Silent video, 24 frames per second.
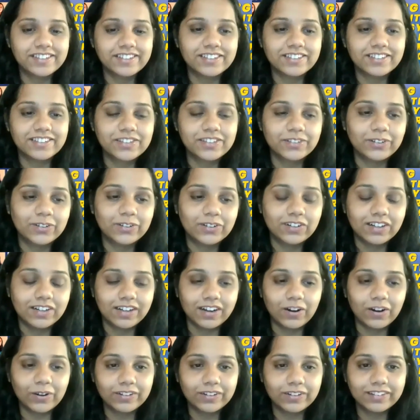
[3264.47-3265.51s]
So
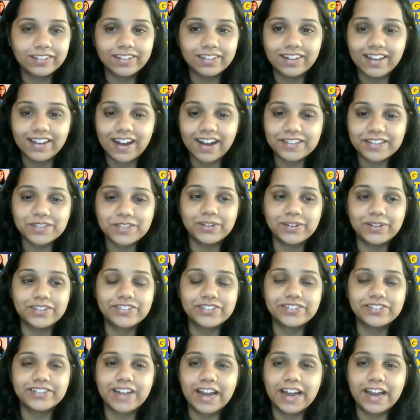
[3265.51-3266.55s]
on the last
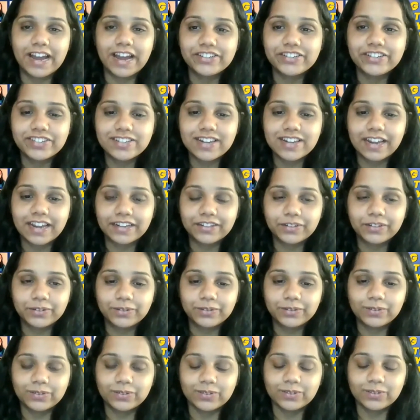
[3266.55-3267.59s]
question, I just like
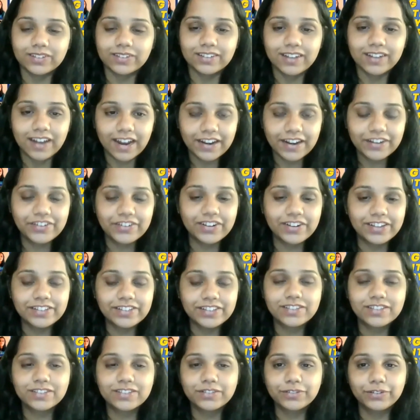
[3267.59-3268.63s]
to
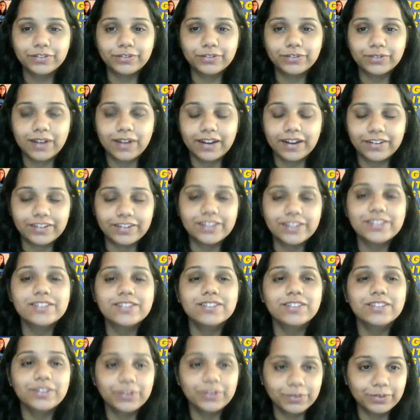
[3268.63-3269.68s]
address
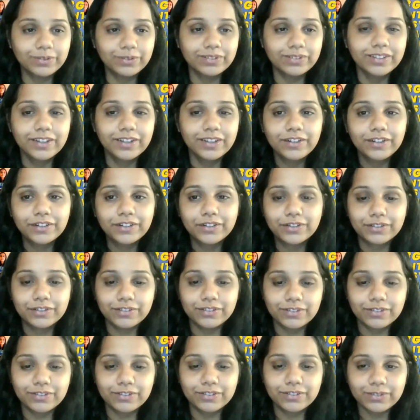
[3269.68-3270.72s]
you
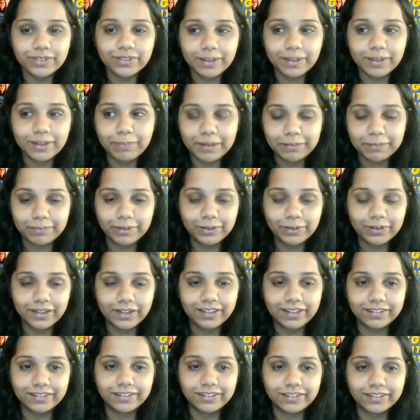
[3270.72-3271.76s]
to the people who are
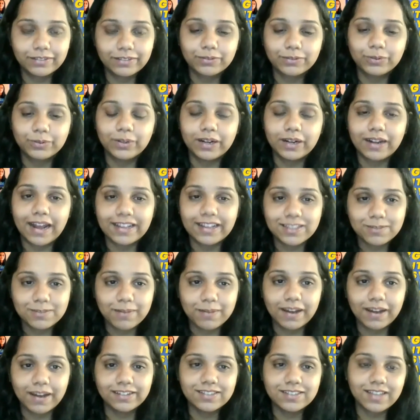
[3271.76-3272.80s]
here, who are
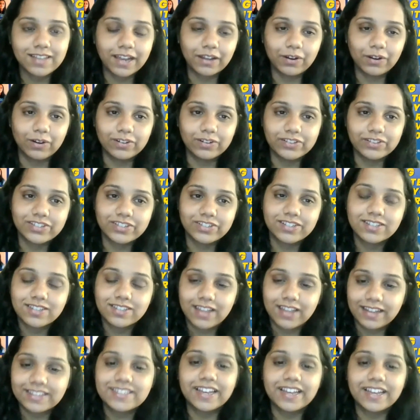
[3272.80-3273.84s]
aspiring
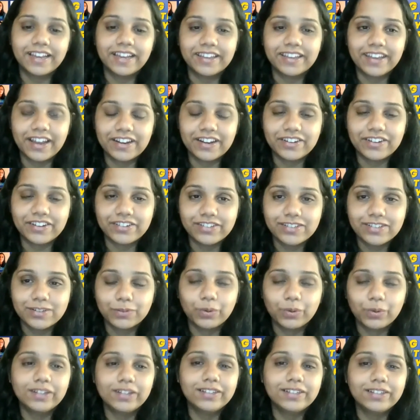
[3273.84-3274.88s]
psychologists and
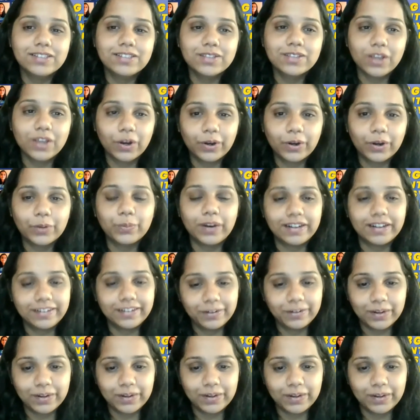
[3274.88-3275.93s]
psychiatrists. What is your
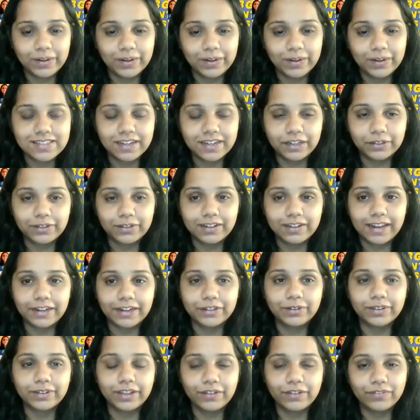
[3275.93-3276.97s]
one advice that you'd like
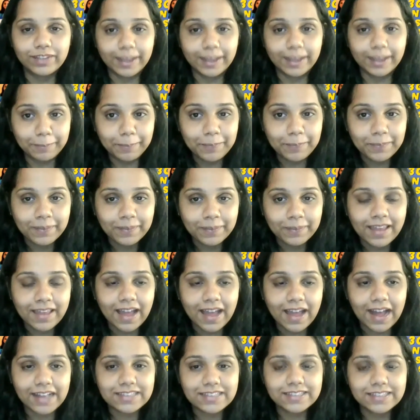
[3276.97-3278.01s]
to give them,
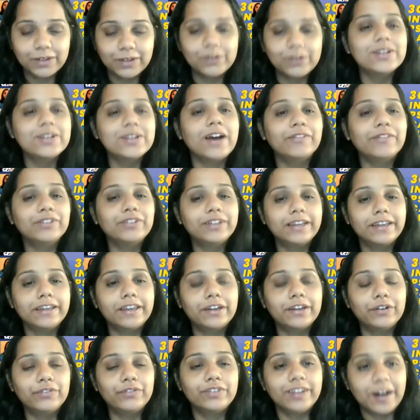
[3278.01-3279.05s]
as they also have to take
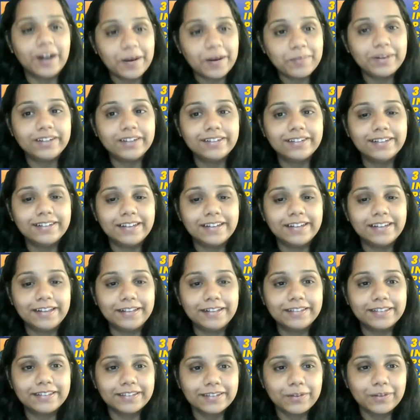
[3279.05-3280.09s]
care of their mental
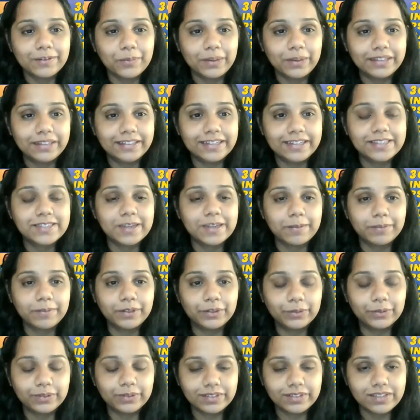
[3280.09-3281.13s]
health when they step
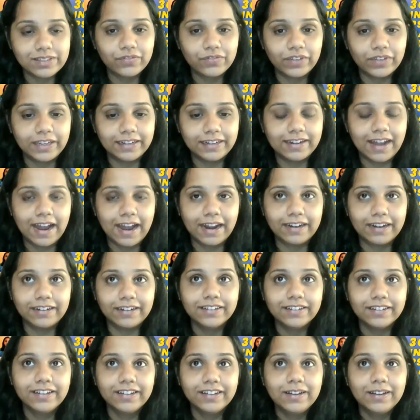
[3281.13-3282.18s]
into this field
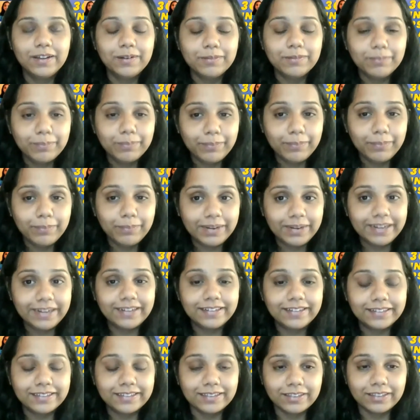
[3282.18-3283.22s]
and meet
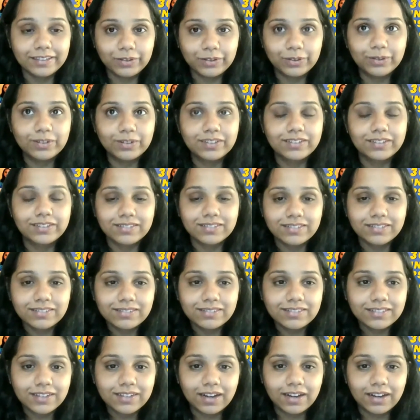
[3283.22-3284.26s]
and
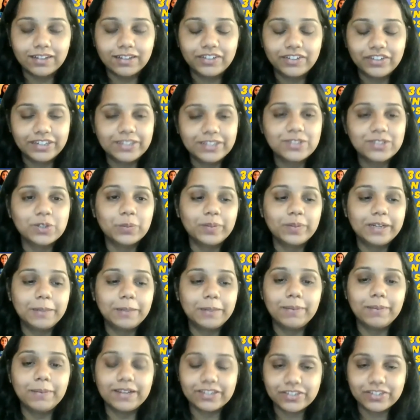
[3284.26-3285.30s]
treat so
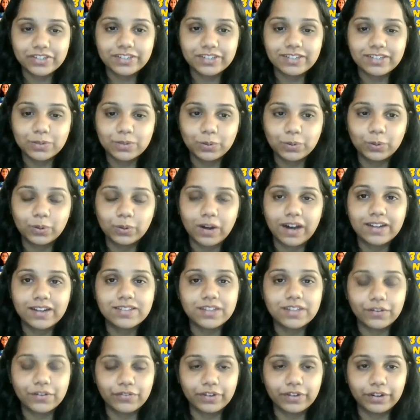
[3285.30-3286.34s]
many patients who
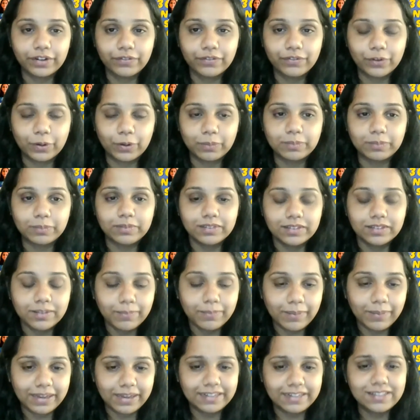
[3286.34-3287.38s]
are suffering from
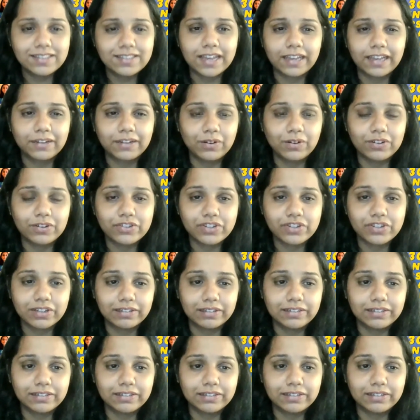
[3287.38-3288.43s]
many
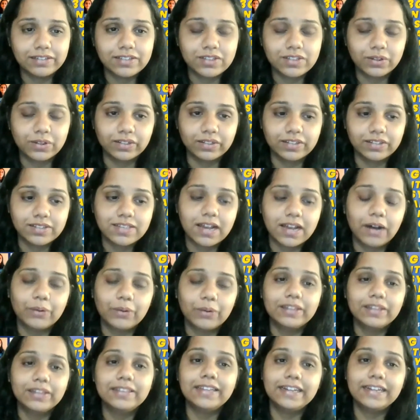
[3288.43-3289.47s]
psychological disorders? How
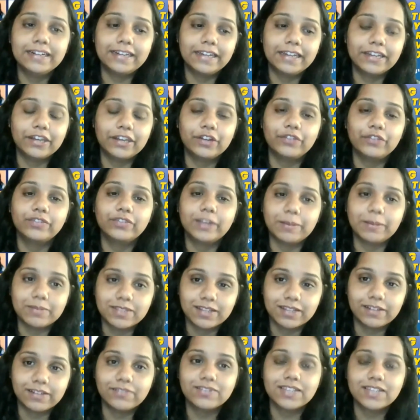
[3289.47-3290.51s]
can they take care of
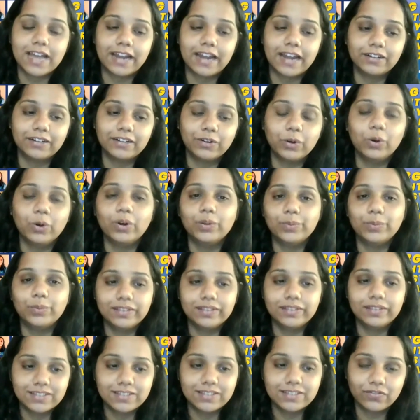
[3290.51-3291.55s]
themselves and go on
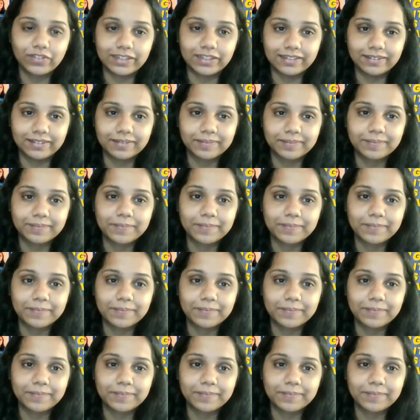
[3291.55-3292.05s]
with this field?